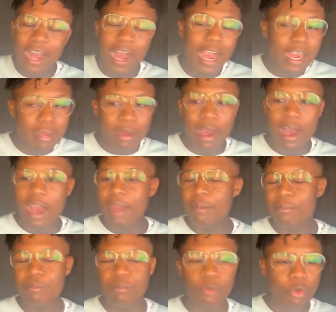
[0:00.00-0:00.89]

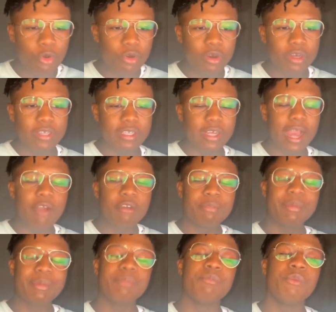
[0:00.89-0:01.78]
I
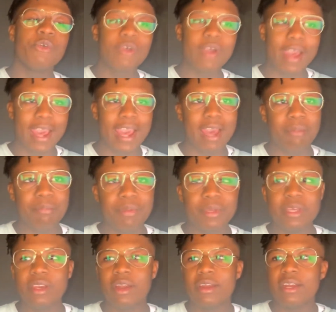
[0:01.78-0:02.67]
would be more
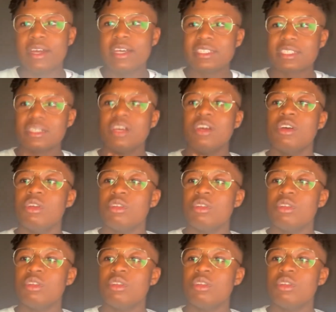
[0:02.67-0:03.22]
happy on us